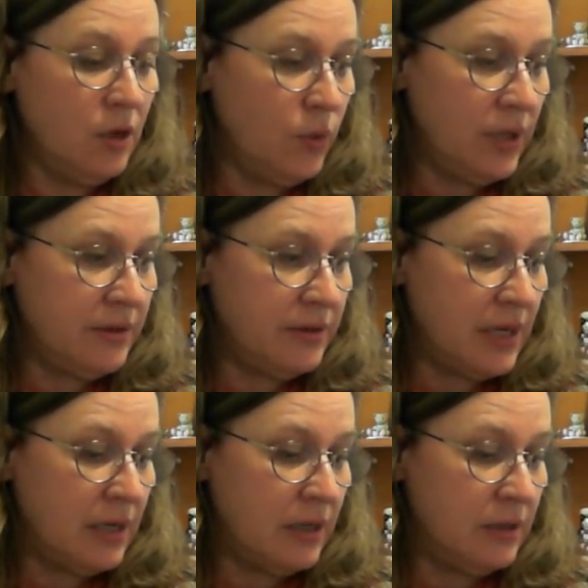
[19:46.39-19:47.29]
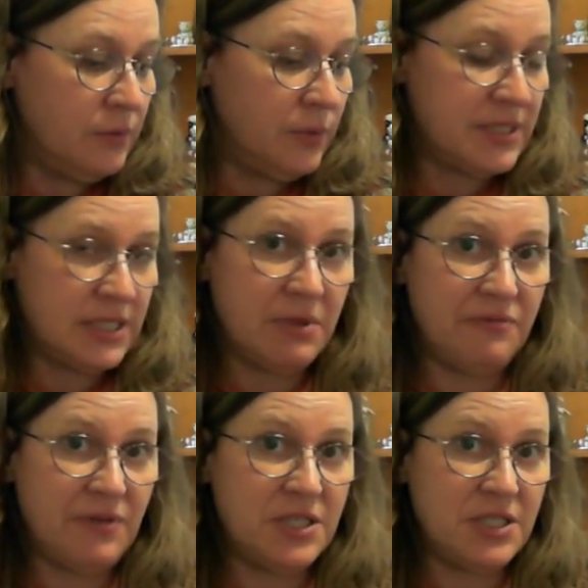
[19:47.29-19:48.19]
with some of
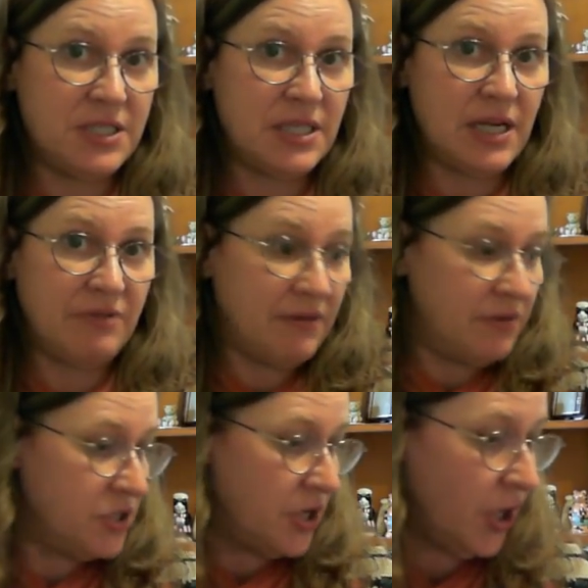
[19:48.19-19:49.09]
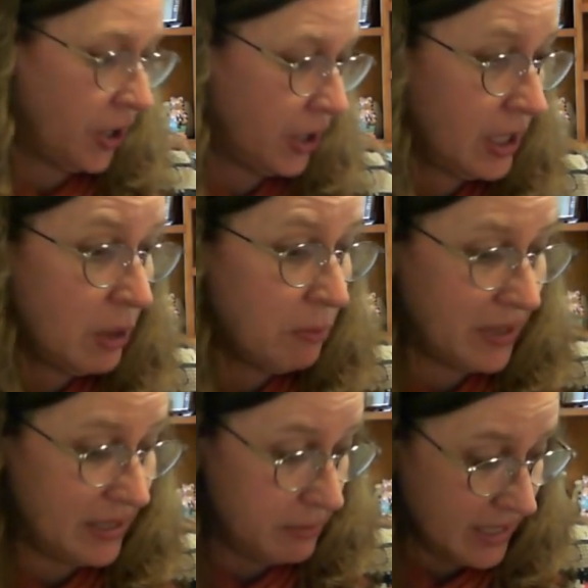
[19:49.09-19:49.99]
the finishes that I've given to her.
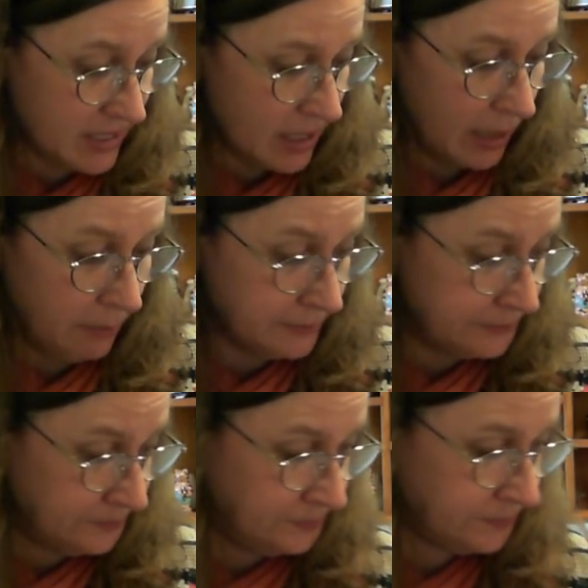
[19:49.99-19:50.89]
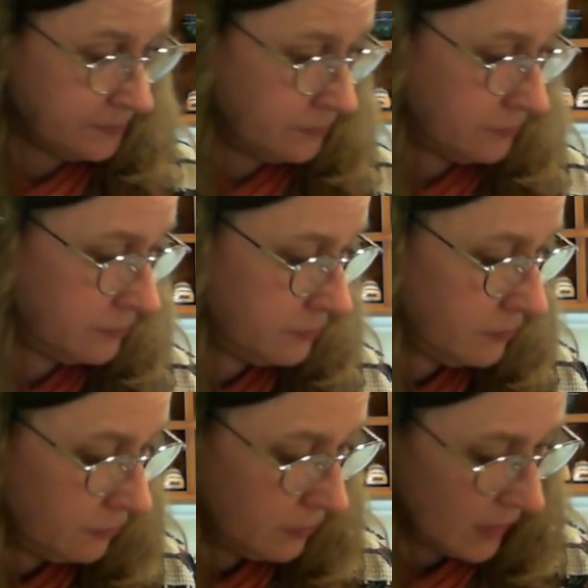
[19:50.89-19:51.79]
But in the meantime,
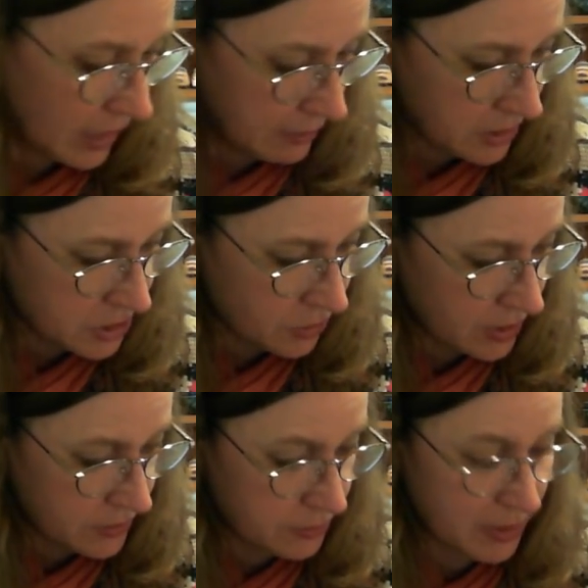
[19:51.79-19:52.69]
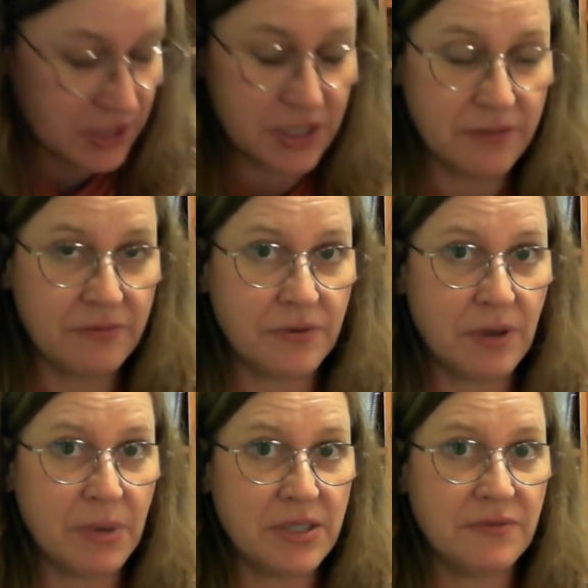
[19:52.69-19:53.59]
I'm going to show you a bunch of
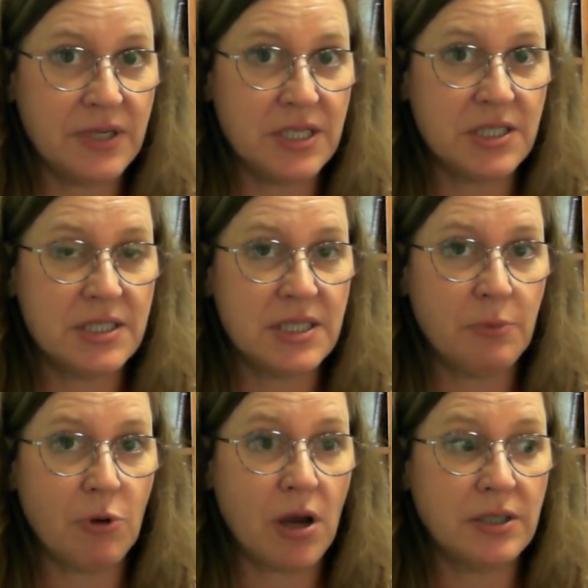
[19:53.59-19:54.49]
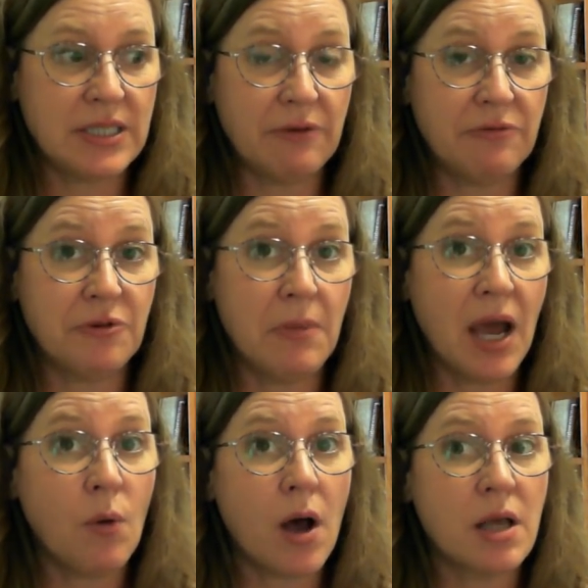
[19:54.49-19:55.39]
finishes that I brought down from
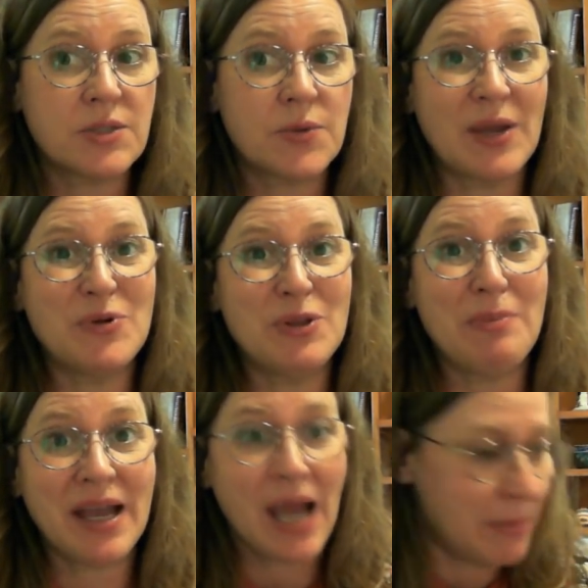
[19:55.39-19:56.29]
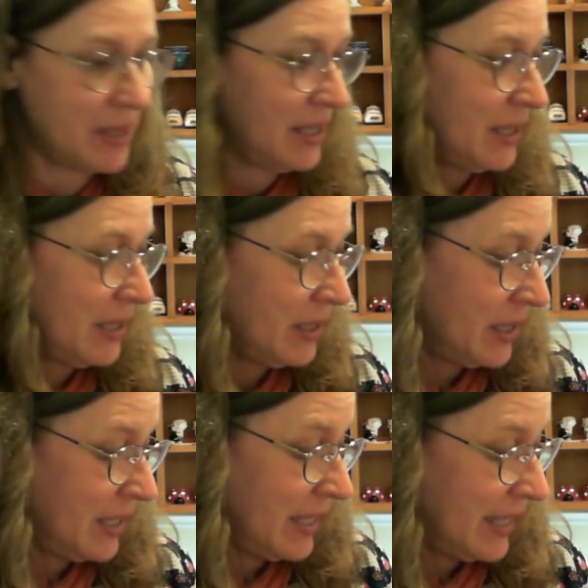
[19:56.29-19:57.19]
my wall so I can put them back up.
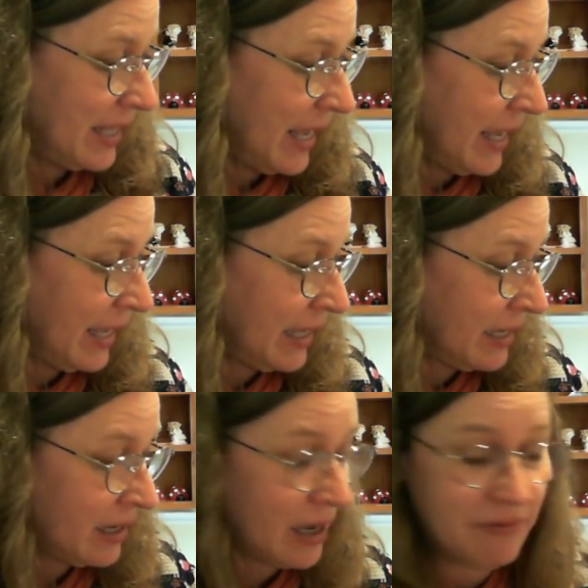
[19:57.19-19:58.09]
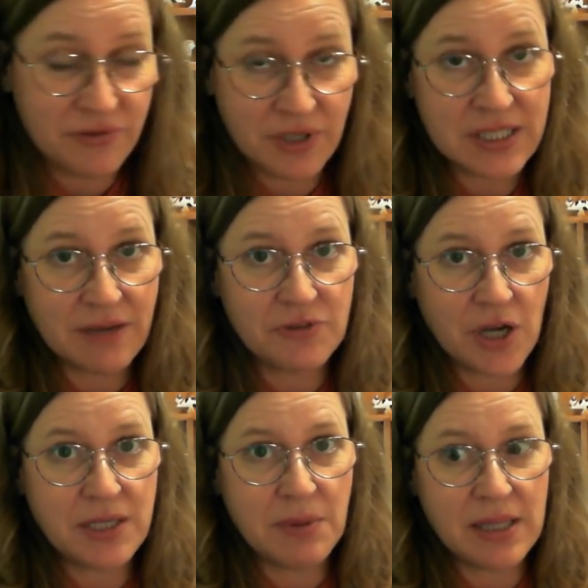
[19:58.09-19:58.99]
And because I've
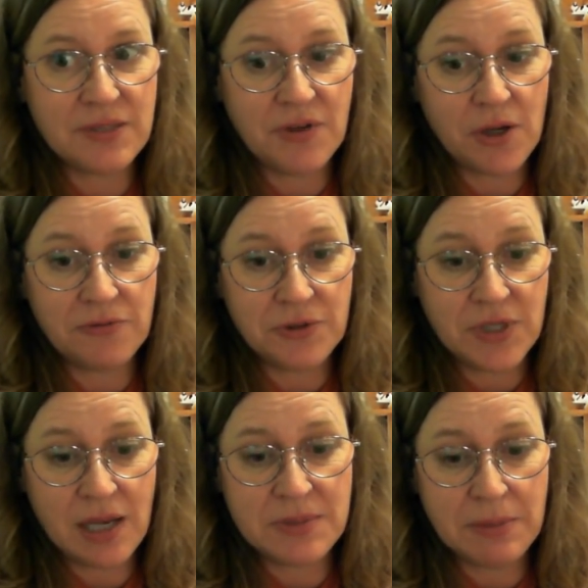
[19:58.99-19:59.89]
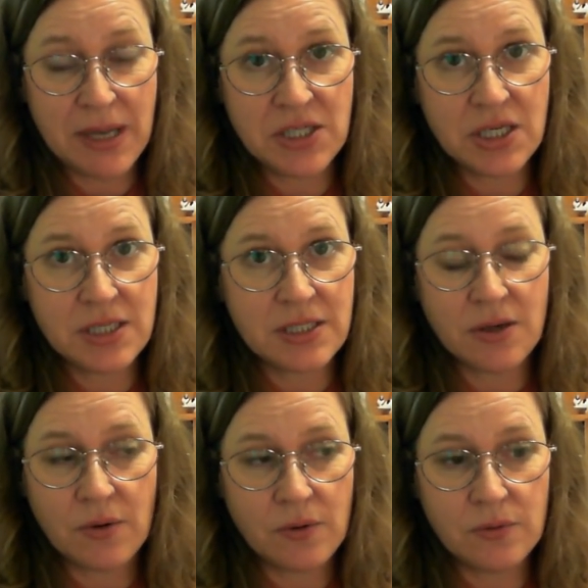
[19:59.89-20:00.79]
tried to make this video a few times, I mentioned,
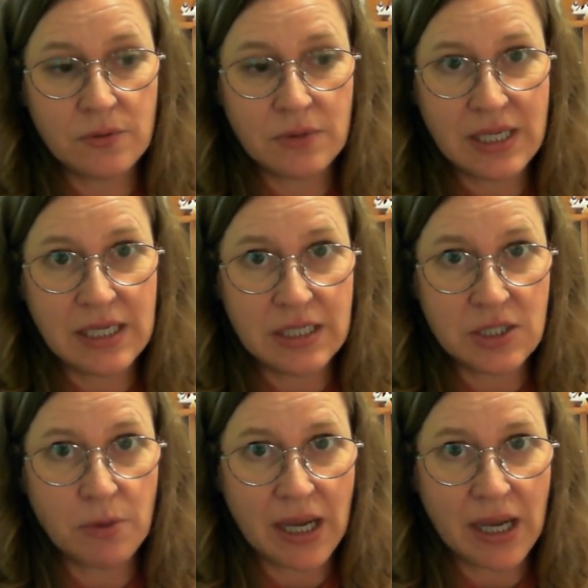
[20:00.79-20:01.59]
so they need to go